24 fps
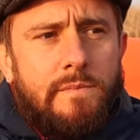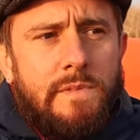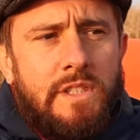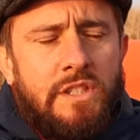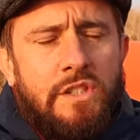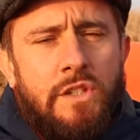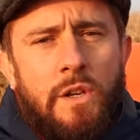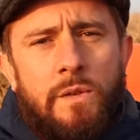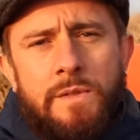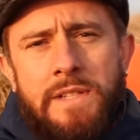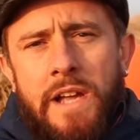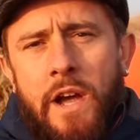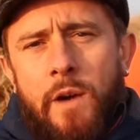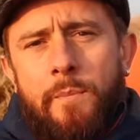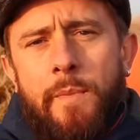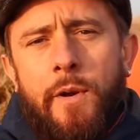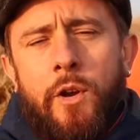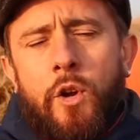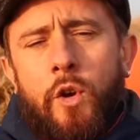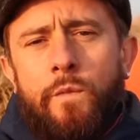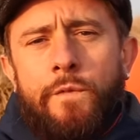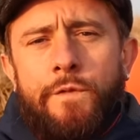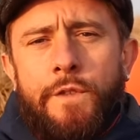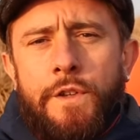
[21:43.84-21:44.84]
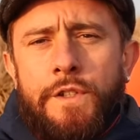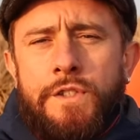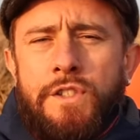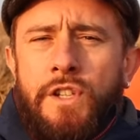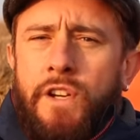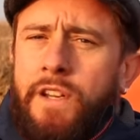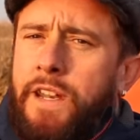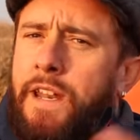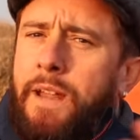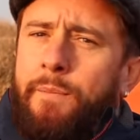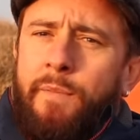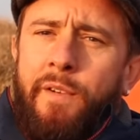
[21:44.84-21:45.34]
so I was out of my comfort
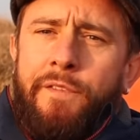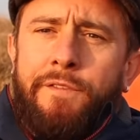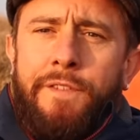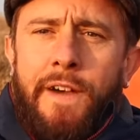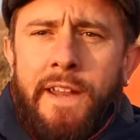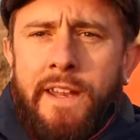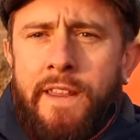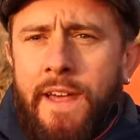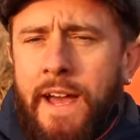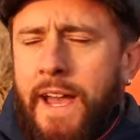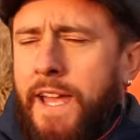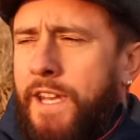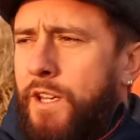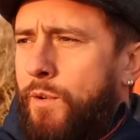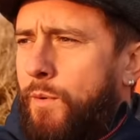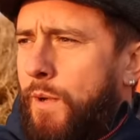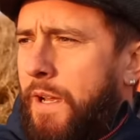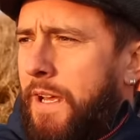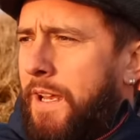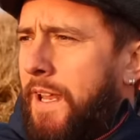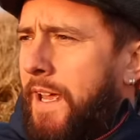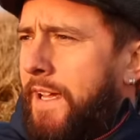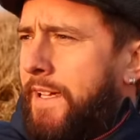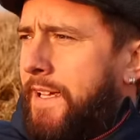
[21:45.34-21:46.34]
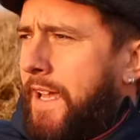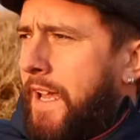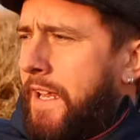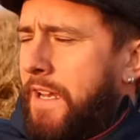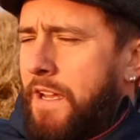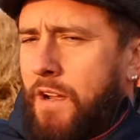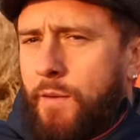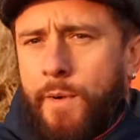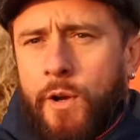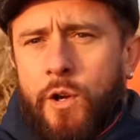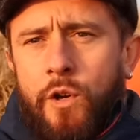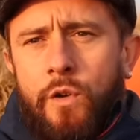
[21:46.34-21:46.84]
zone, and I'm a fan of that anyway. I like getting
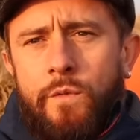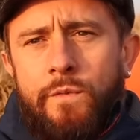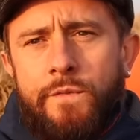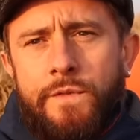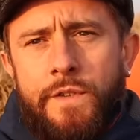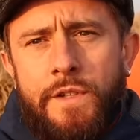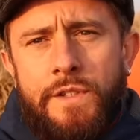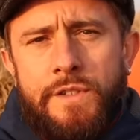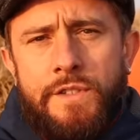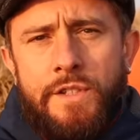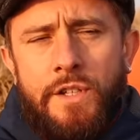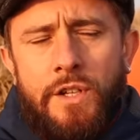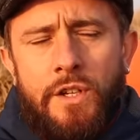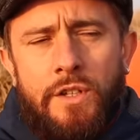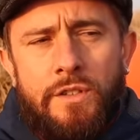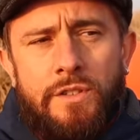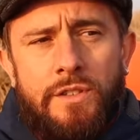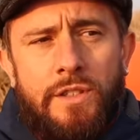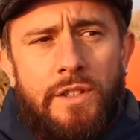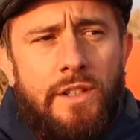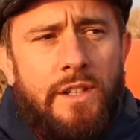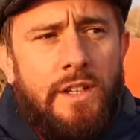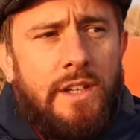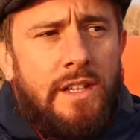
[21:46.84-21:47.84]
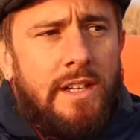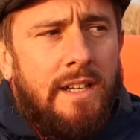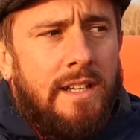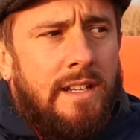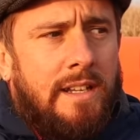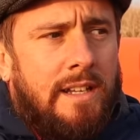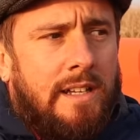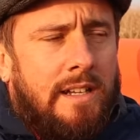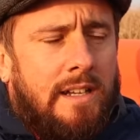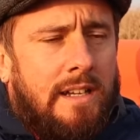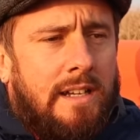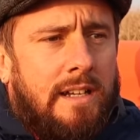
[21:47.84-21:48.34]
out of my comfort zone.
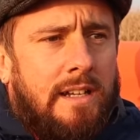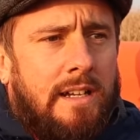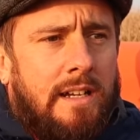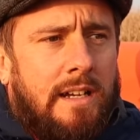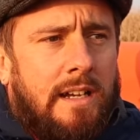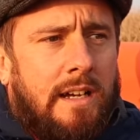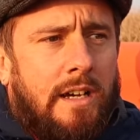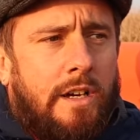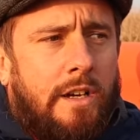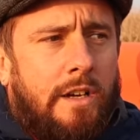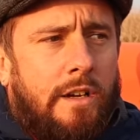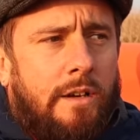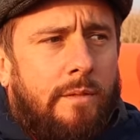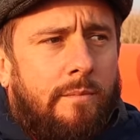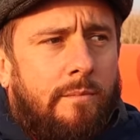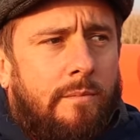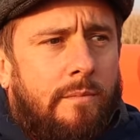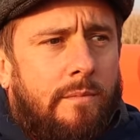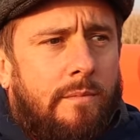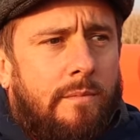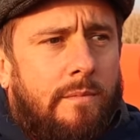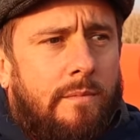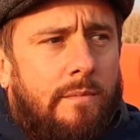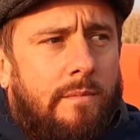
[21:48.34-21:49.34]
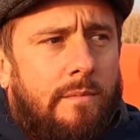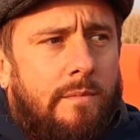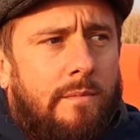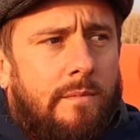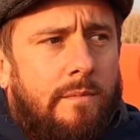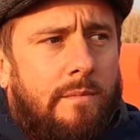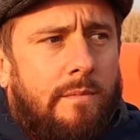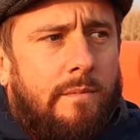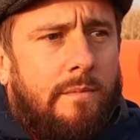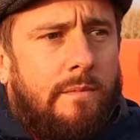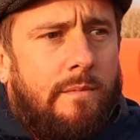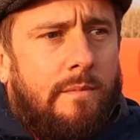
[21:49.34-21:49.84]
And
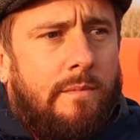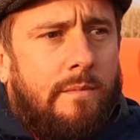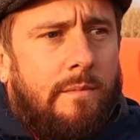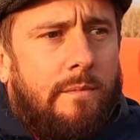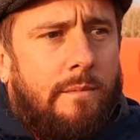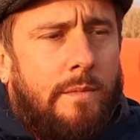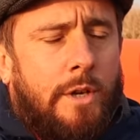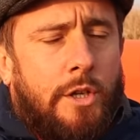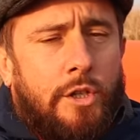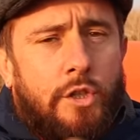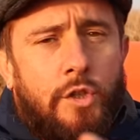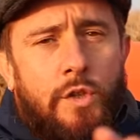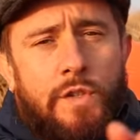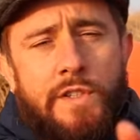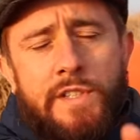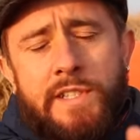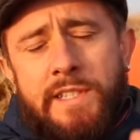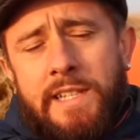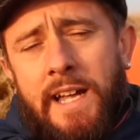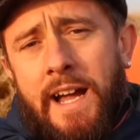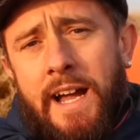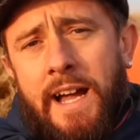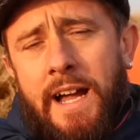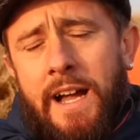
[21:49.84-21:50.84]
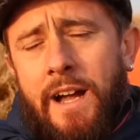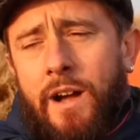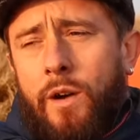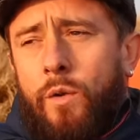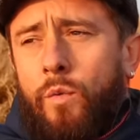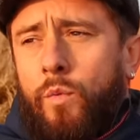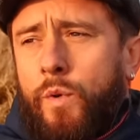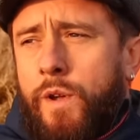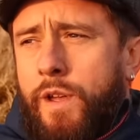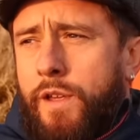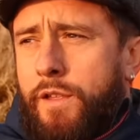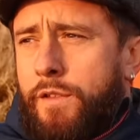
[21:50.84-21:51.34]
you start
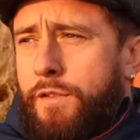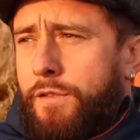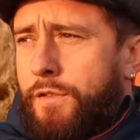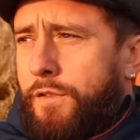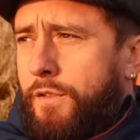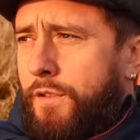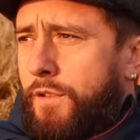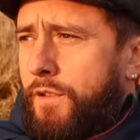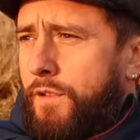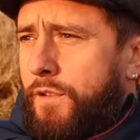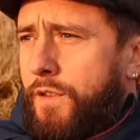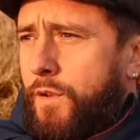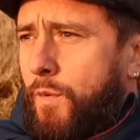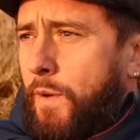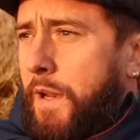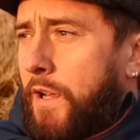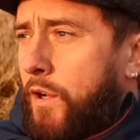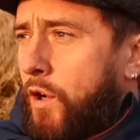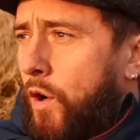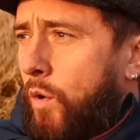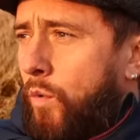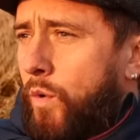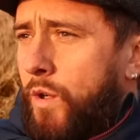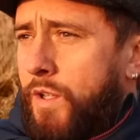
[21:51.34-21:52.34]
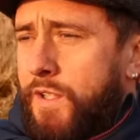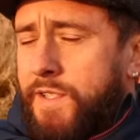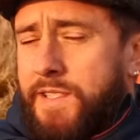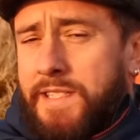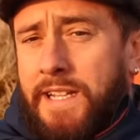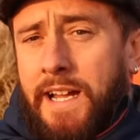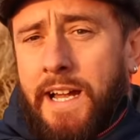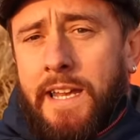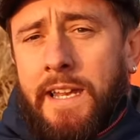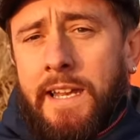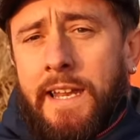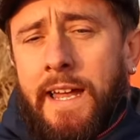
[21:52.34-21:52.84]
with, they were like, oh, we're going to
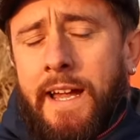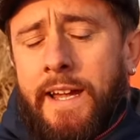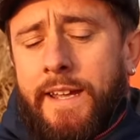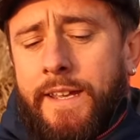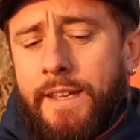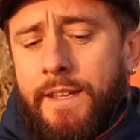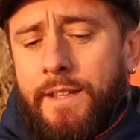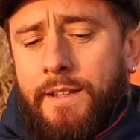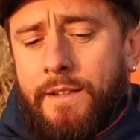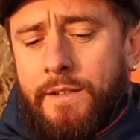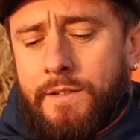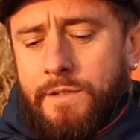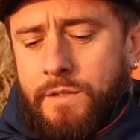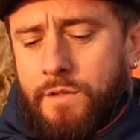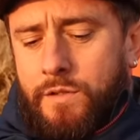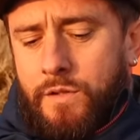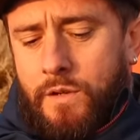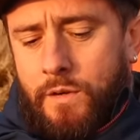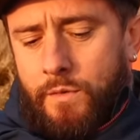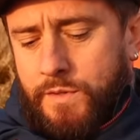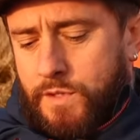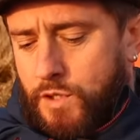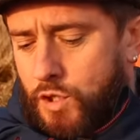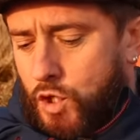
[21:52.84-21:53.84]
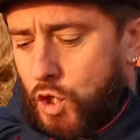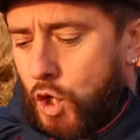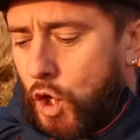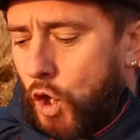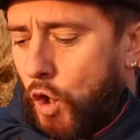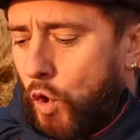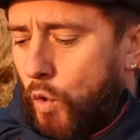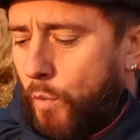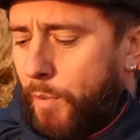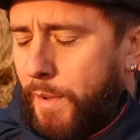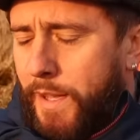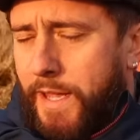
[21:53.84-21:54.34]
start likes. And you know, I was a
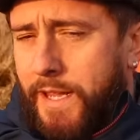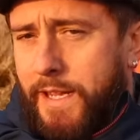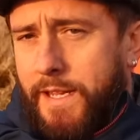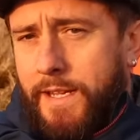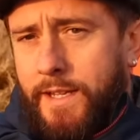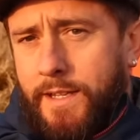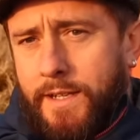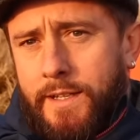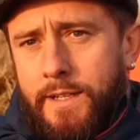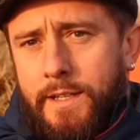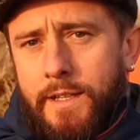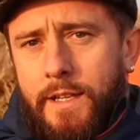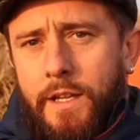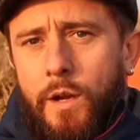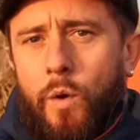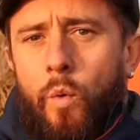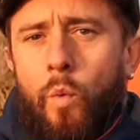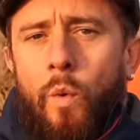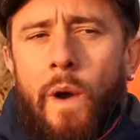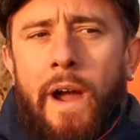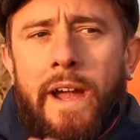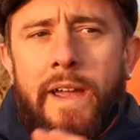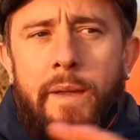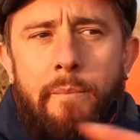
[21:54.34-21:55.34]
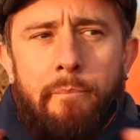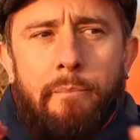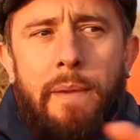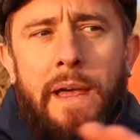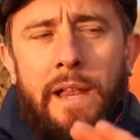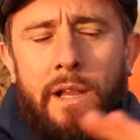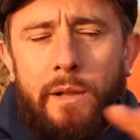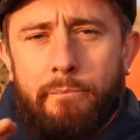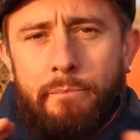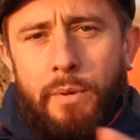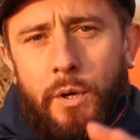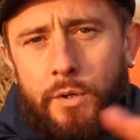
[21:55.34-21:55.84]
newbie, a white
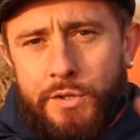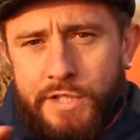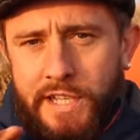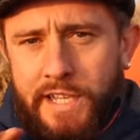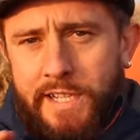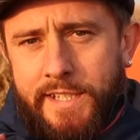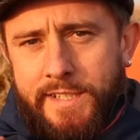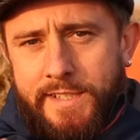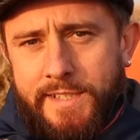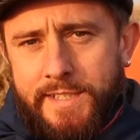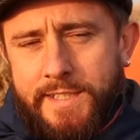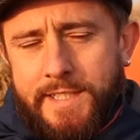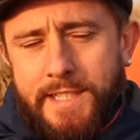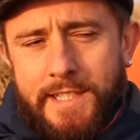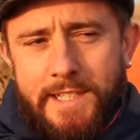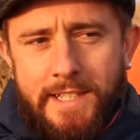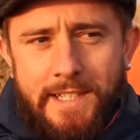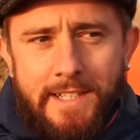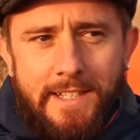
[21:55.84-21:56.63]
belt Buddhist.